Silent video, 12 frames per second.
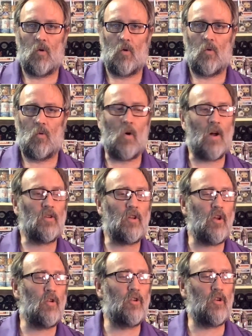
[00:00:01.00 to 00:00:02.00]
What do
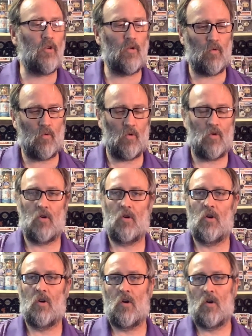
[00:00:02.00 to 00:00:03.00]
you do
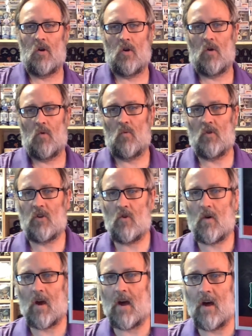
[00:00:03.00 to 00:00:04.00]
when you
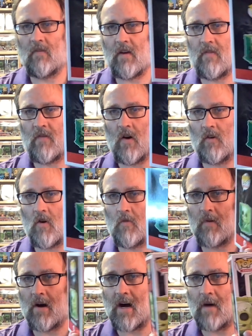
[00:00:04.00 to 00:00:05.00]
have a Funko
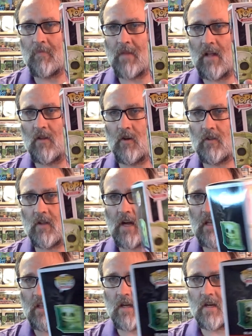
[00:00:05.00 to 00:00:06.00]
Pop that looks
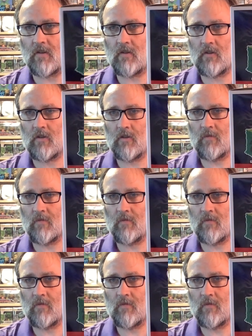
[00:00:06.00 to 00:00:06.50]
like this